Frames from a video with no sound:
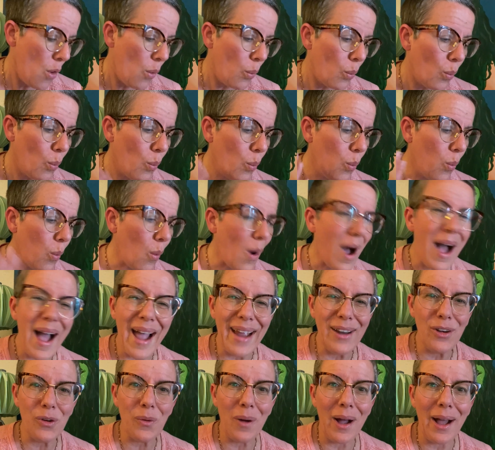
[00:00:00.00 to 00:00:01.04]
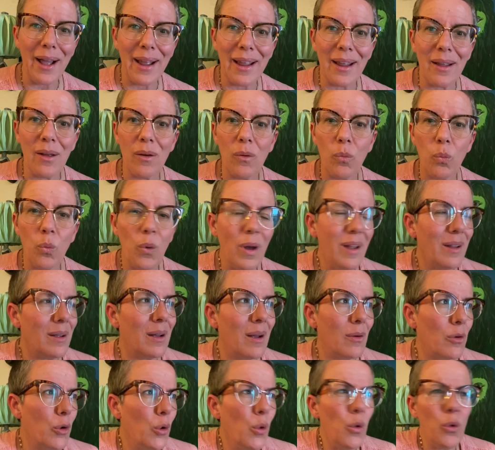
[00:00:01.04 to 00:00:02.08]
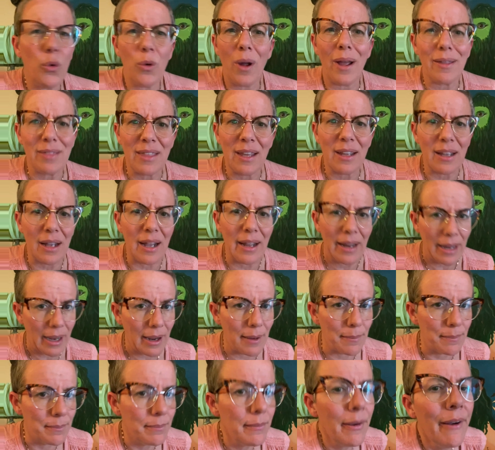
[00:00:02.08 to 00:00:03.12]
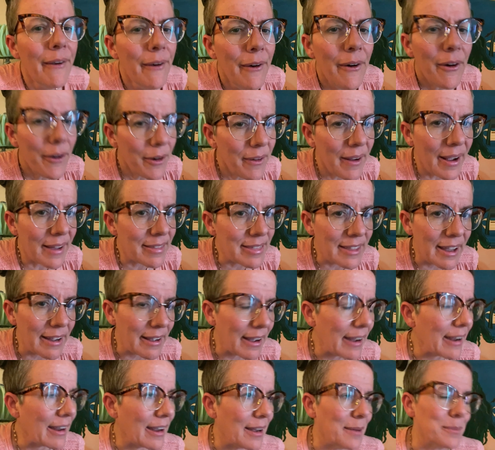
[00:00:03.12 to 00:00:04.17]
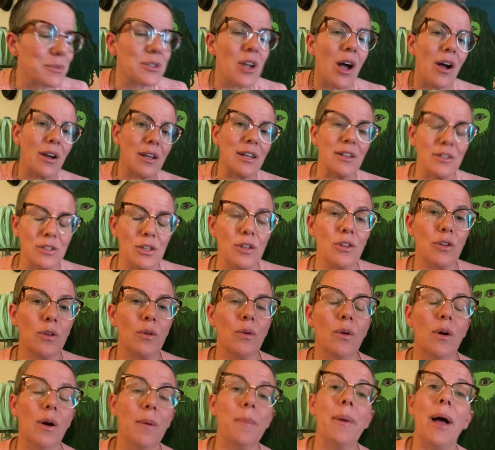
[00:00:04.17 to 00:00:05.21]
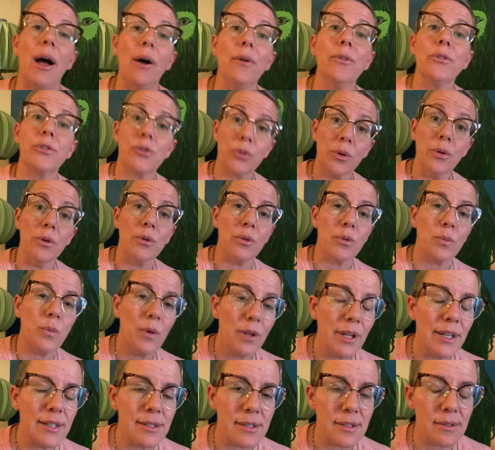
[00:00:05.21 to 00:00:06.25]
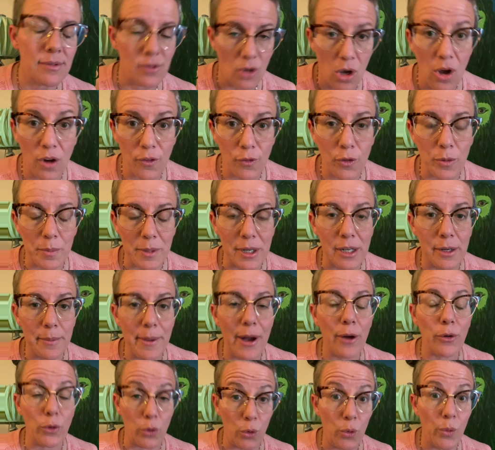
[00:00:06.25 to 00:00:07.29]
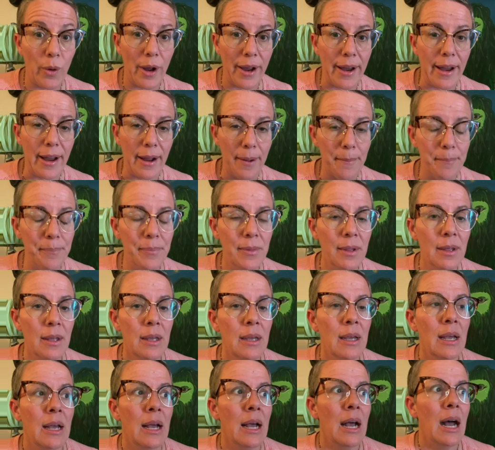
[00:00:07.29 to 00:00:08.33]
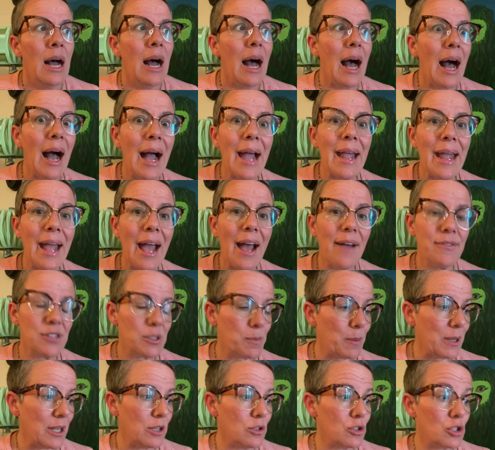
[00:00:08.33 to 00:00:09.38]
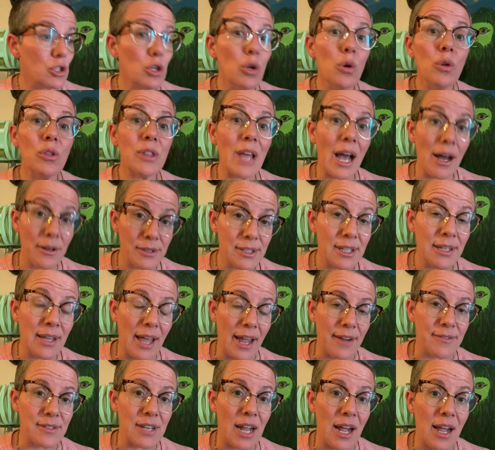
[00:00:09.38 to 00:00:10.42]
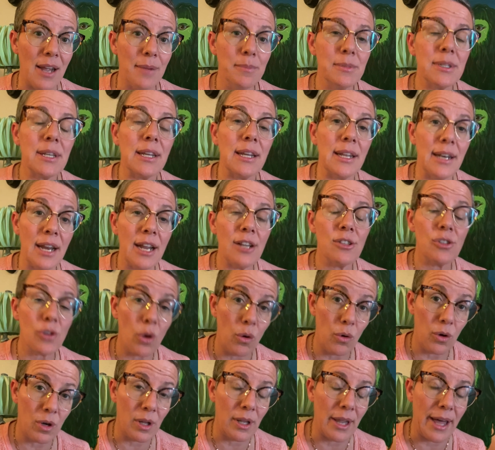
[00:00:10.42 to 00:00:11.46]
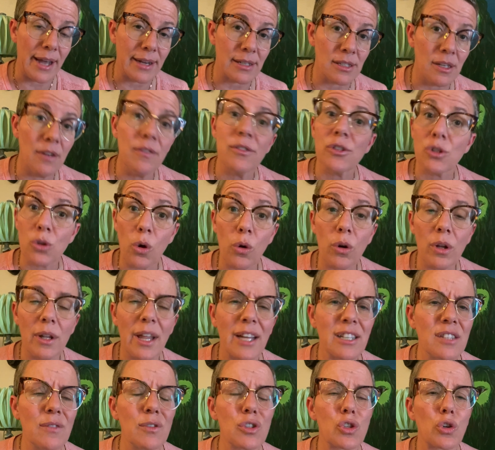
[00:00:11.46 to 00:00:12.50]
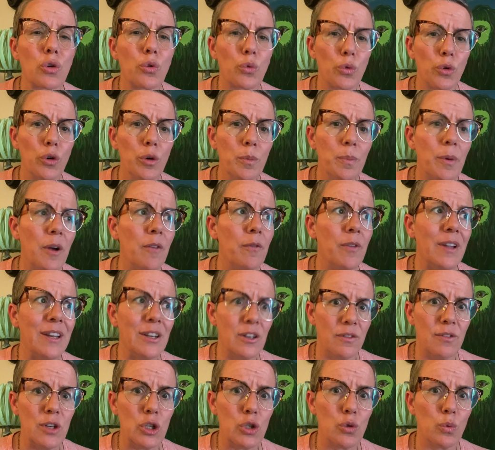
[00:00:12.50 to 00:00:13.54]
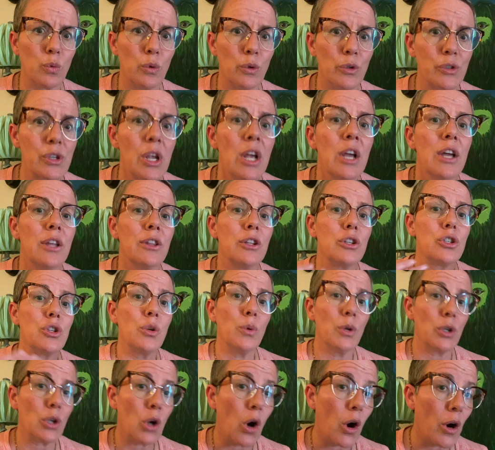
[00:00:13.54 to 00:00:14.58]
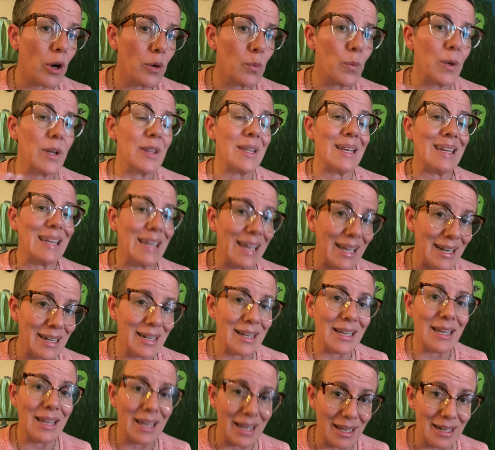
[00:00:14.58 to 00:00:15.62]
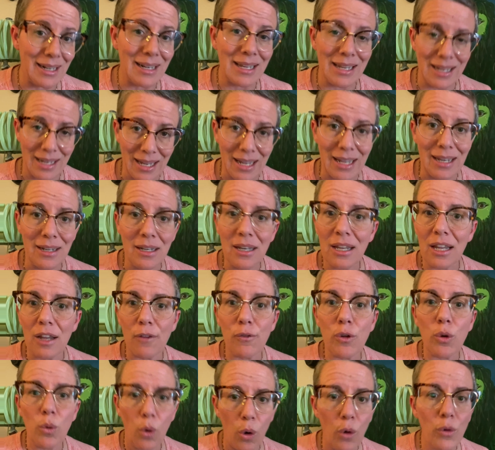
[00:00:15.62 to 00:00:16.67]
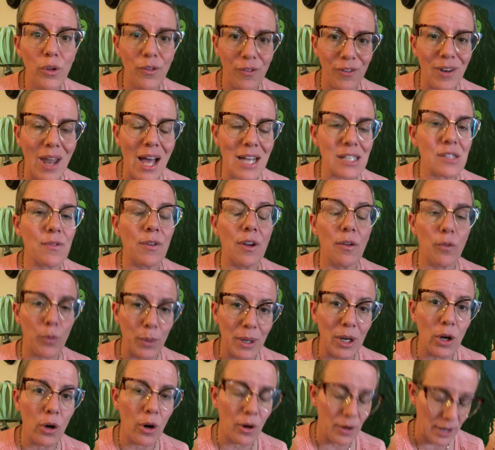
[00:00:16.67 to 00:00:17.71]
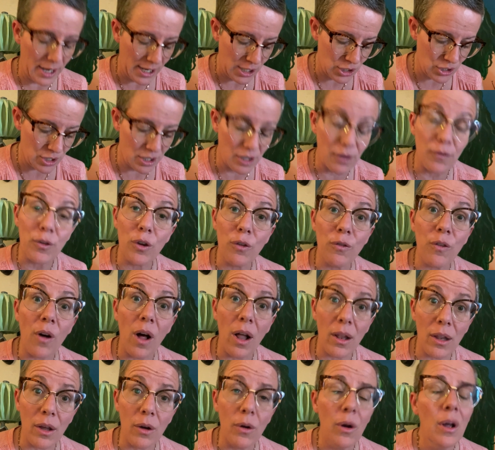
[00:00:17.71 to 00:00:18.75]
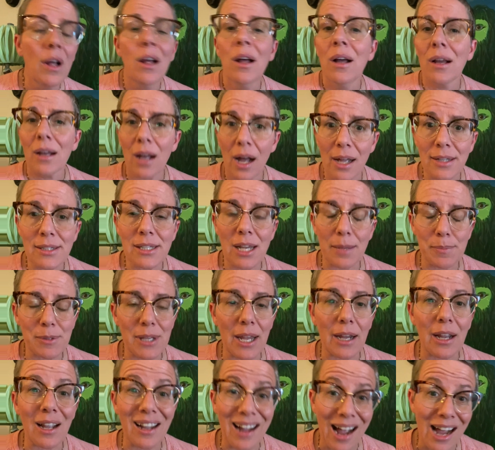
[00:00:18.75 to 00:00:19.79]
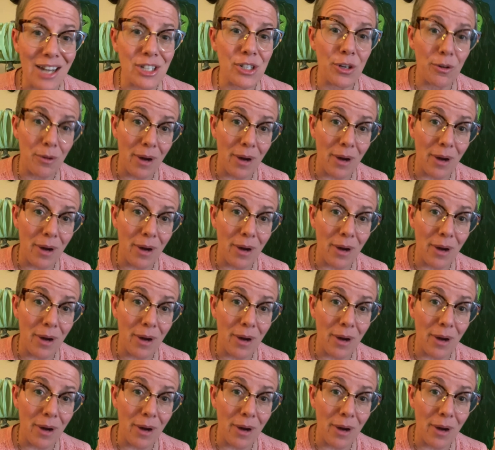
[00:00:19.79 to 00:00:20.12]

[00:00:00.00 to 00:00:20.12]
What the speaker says: who do I think I am? Who do I think I am talking to you about truth? Well, let's talk for a minute about who I am. I have spent 2,000 lifetimes in a soul collective. Soul collective is a group of individuals that you incarn with again and again and again. If you hold the philosophy of reincarnation, if you follow concepts like Akashic